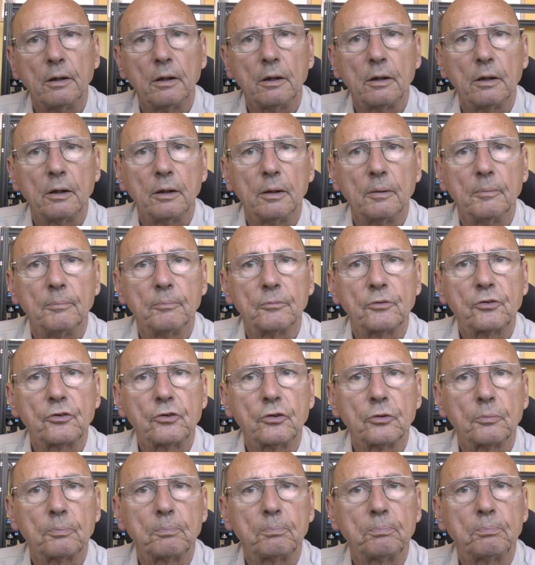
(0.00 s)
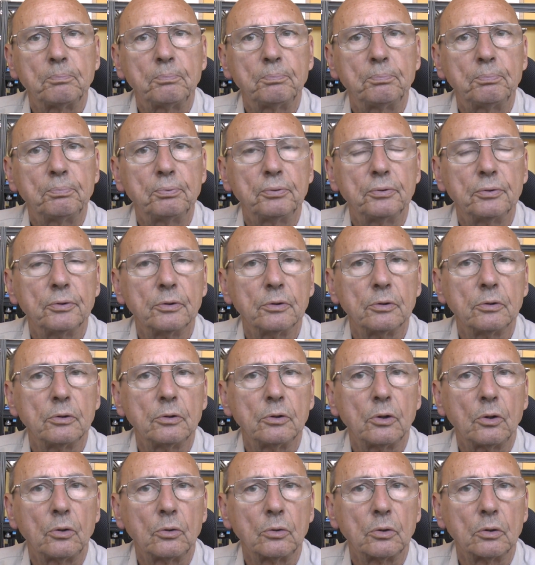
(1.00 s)
um, to
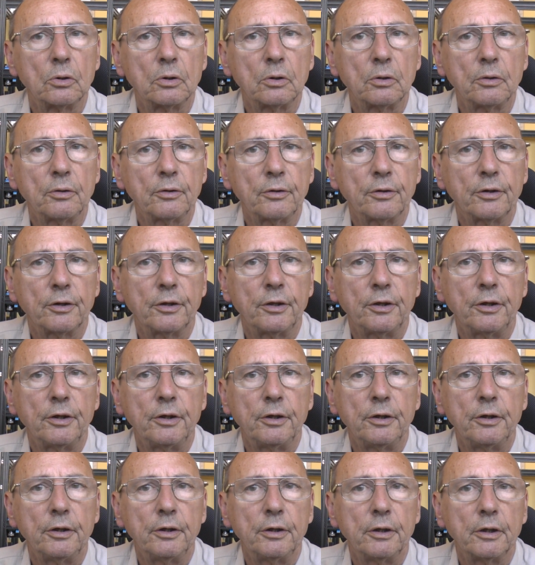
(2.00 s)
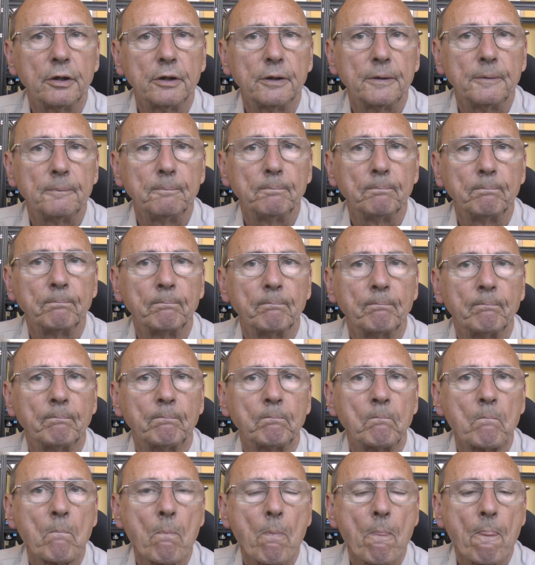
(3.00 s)
prolong the um,
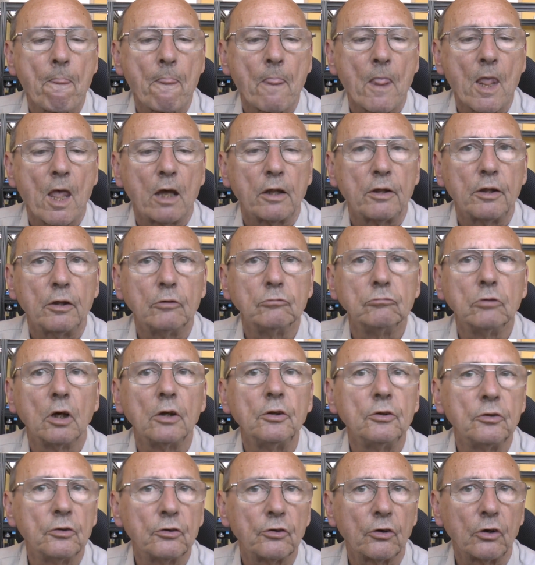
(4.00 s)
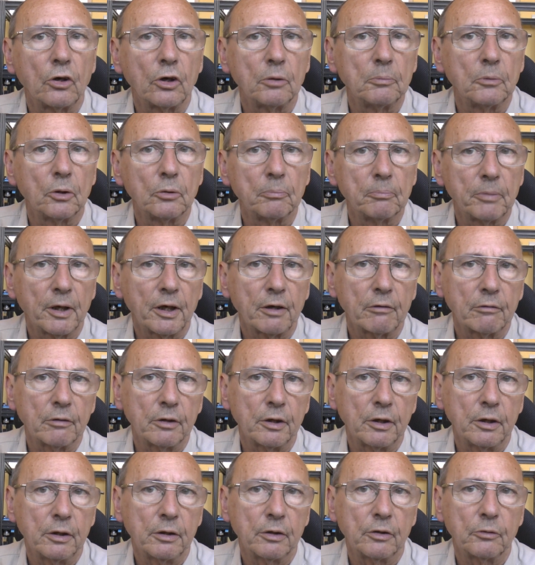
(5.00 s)
the runtime on
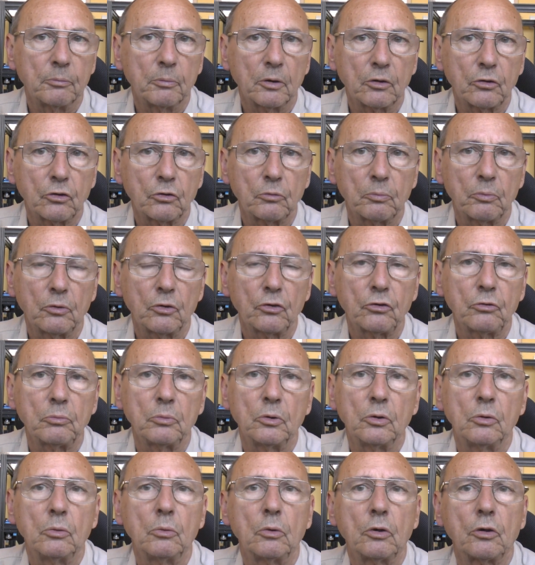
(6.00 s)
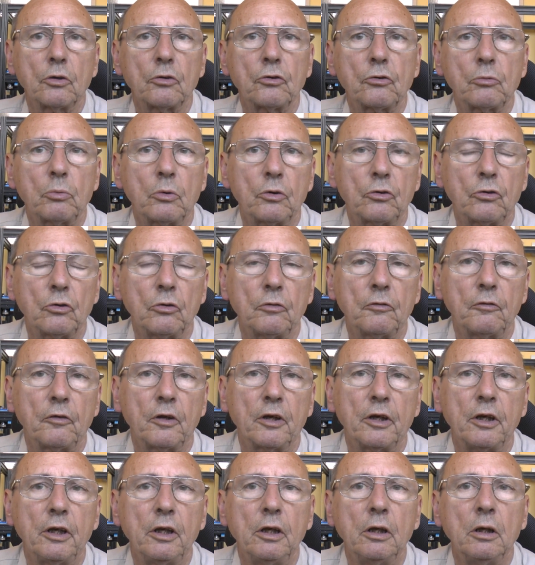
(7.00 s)
battery as much as possible. I want to switch off
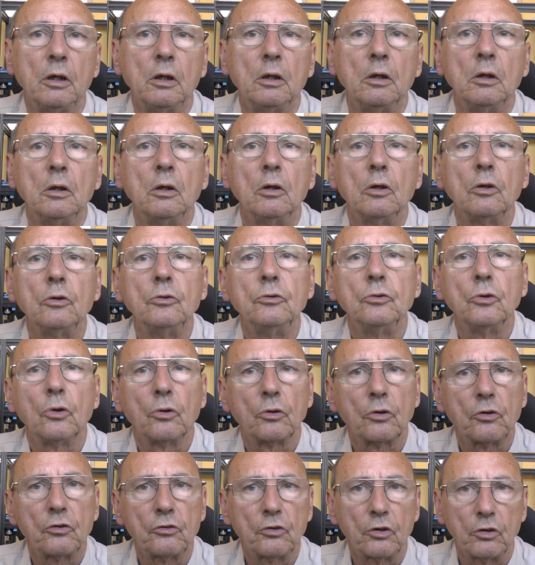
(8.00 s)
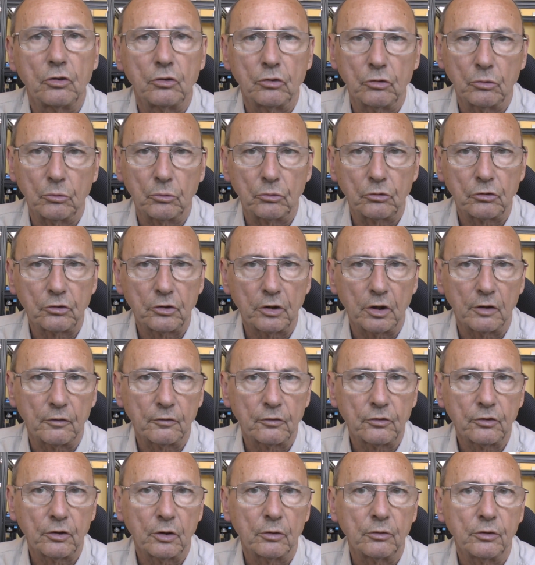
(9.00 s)
any non-essential
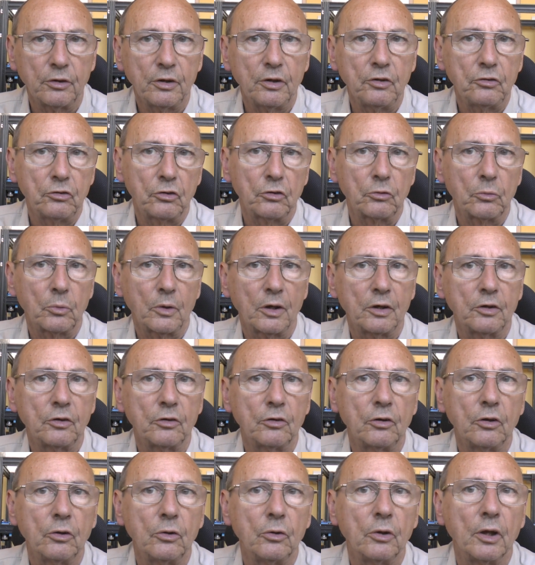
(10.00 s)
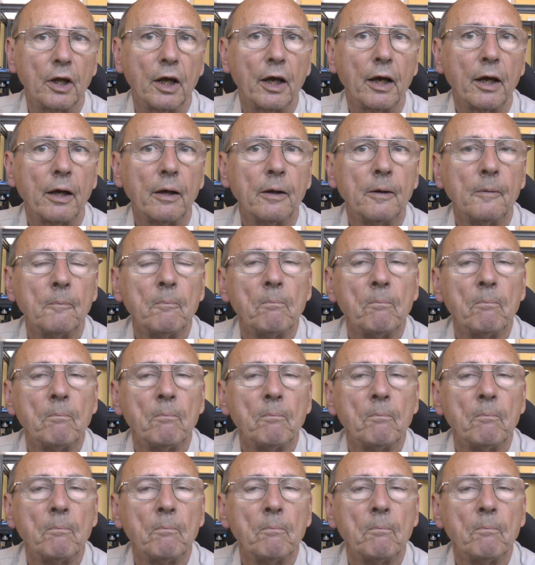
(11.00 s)
stuff. So the easiest way to do that